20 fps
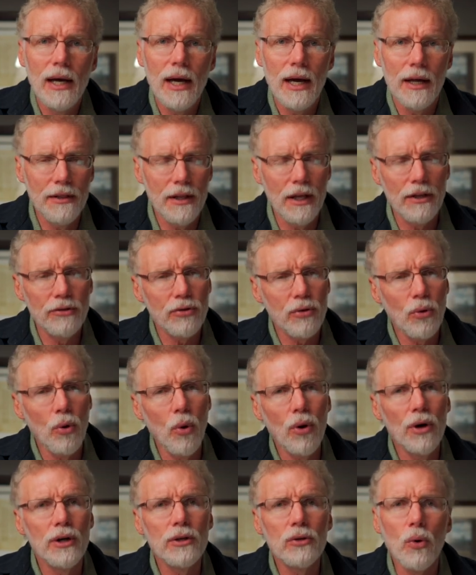And this
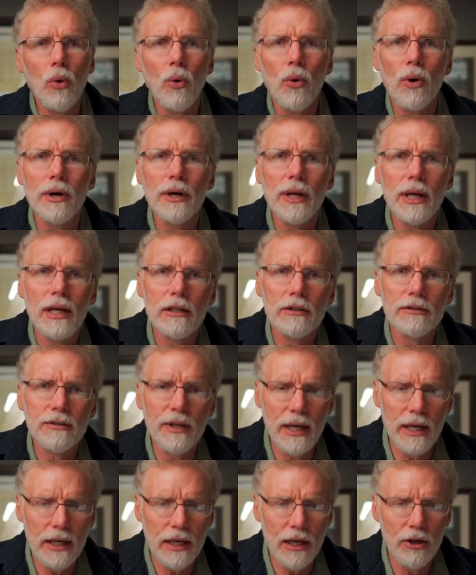"Lord, Lord" in
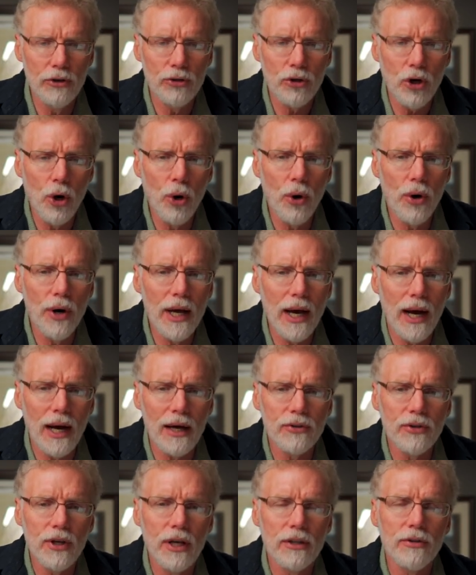Greek is
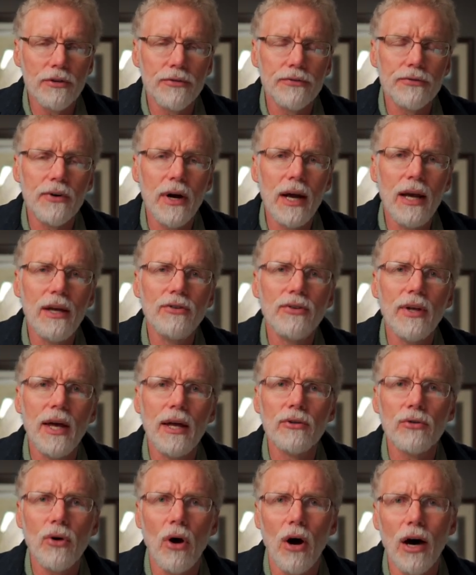Kurios. It's a phrase that
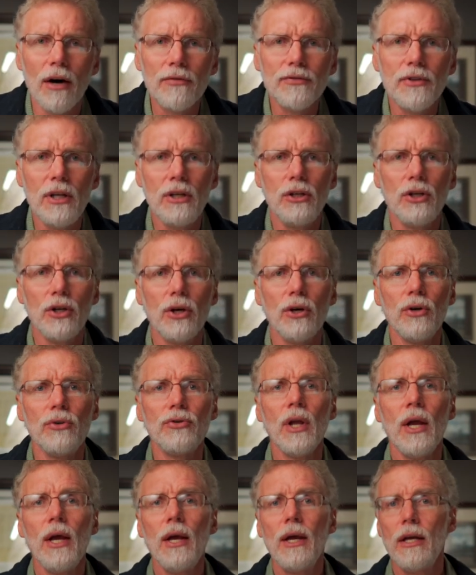is often
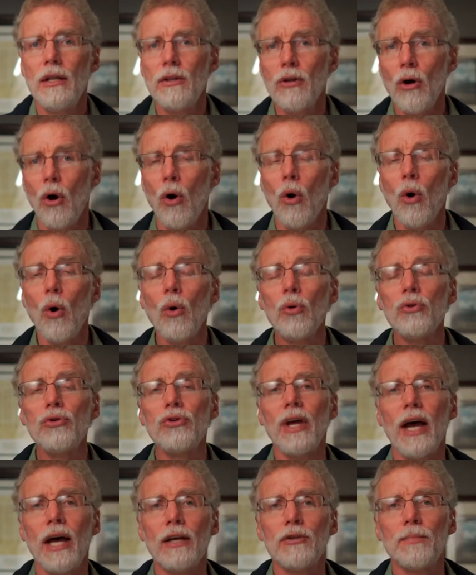used in the Old
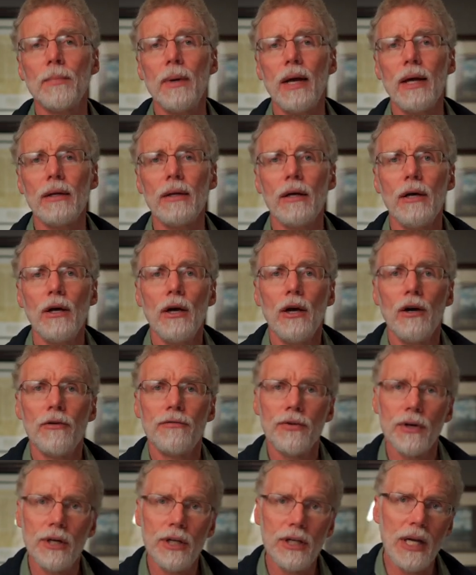Testament
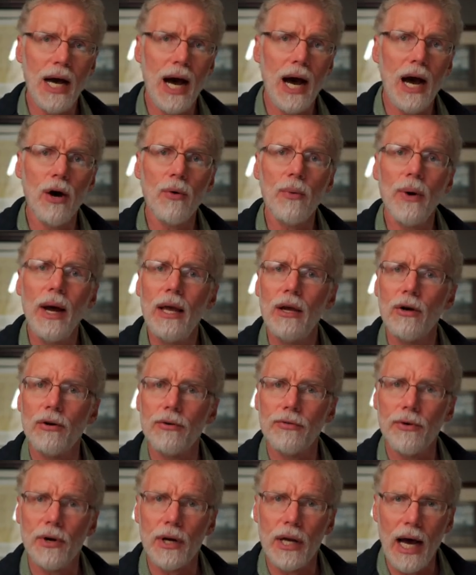for Yahweh or
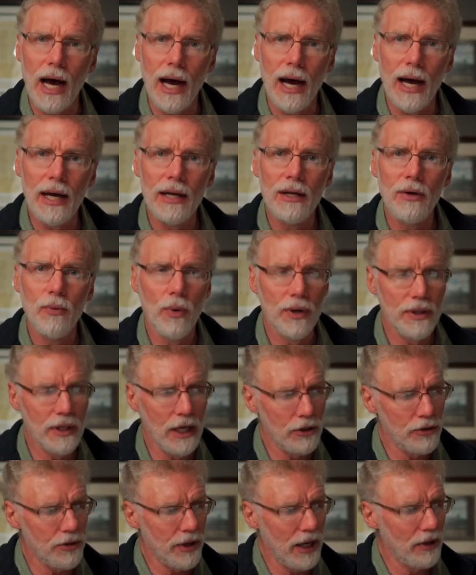for God. When
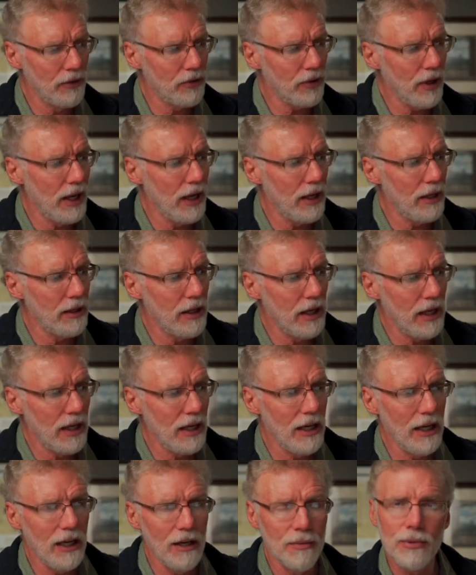they translated the
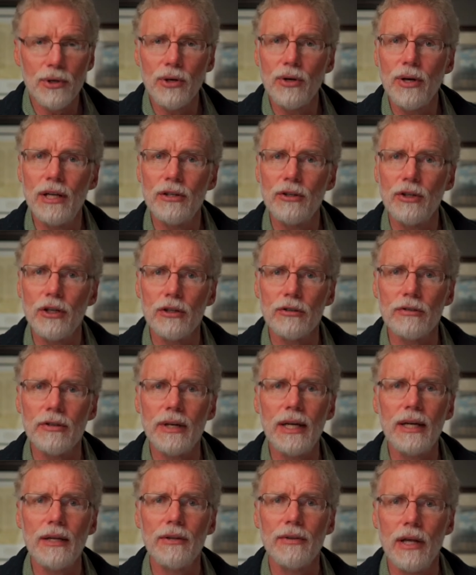Hebrew into
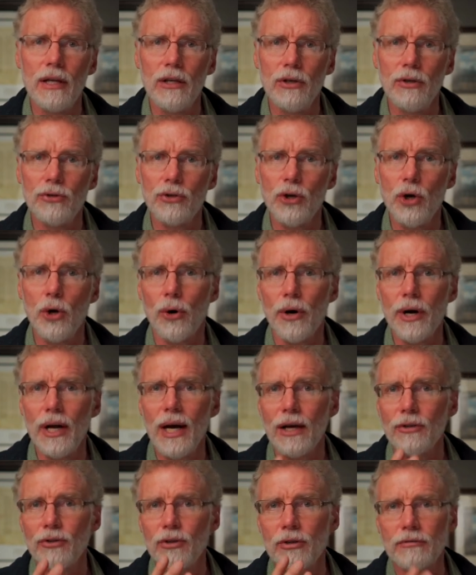Greek, they used
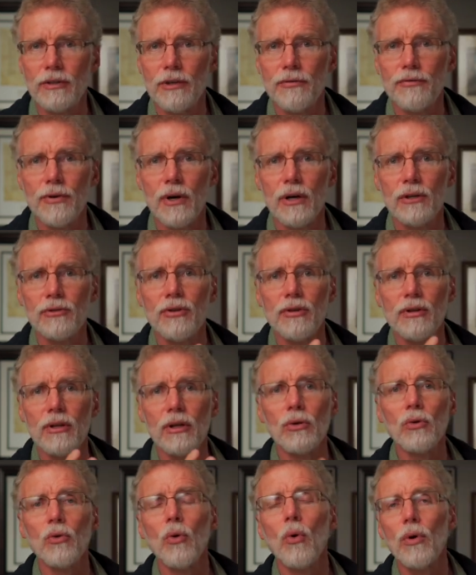Kurios to refer to the
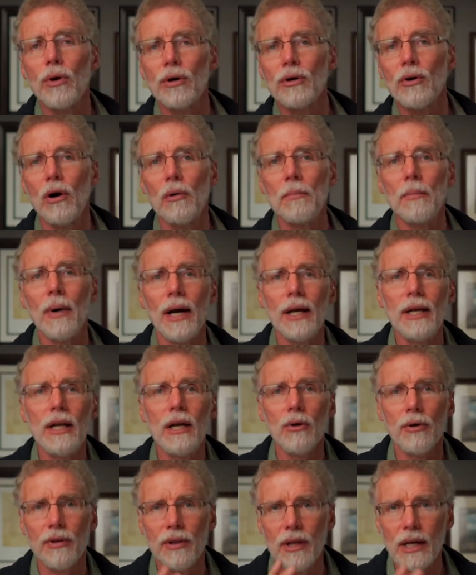Lord
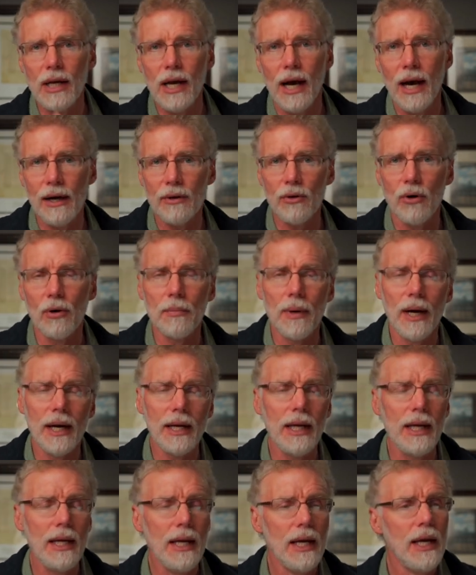Almighty or the God
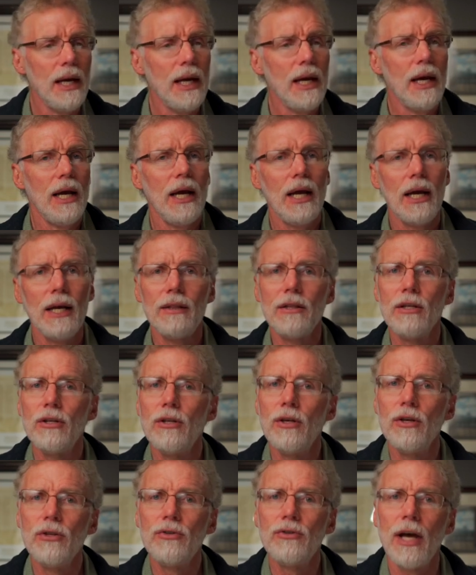Almighty. In the
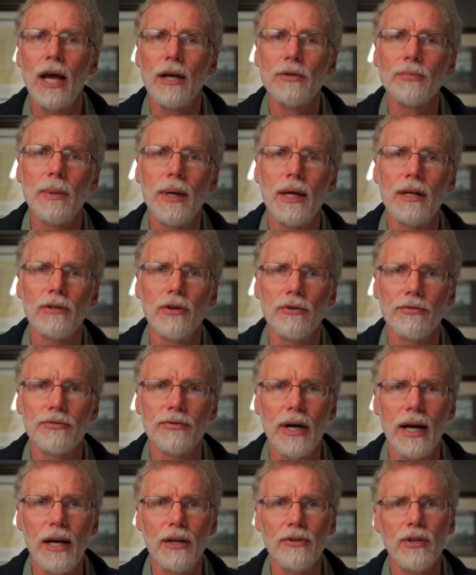New Testament, it's a
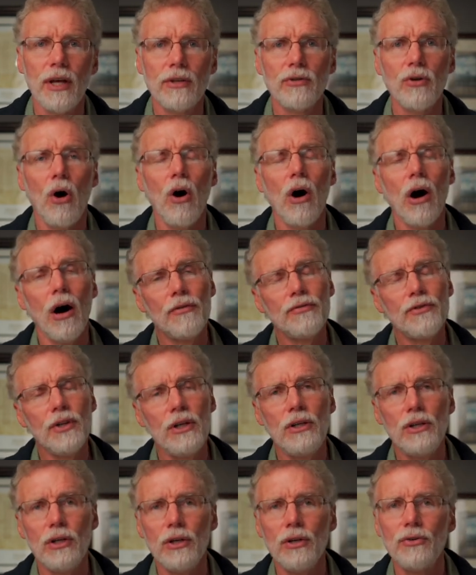phrase that's
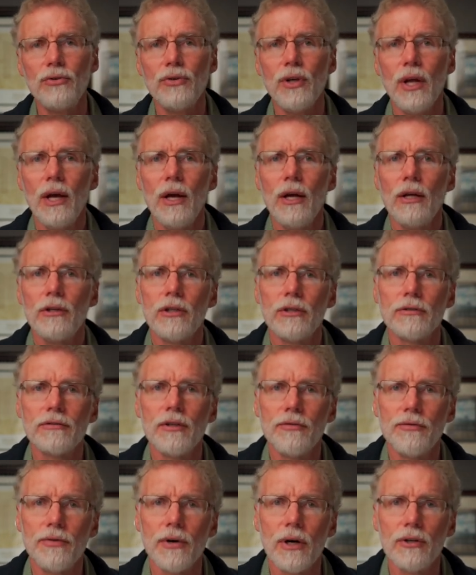often used to
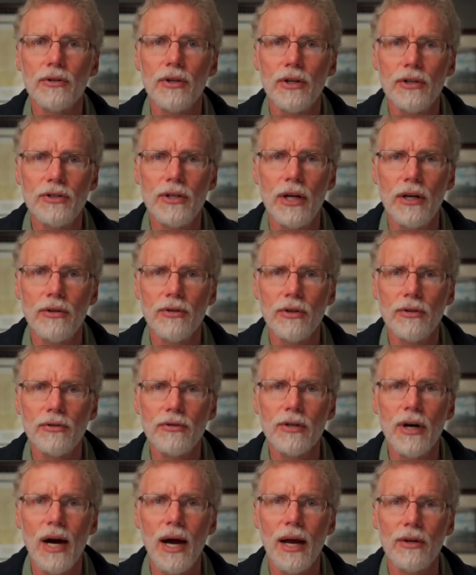refer to Jesus
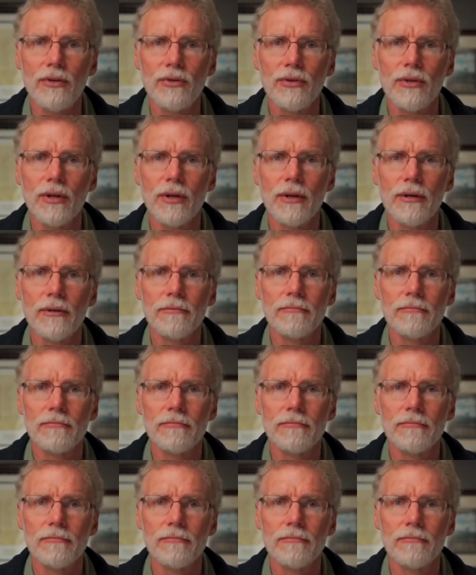Christ.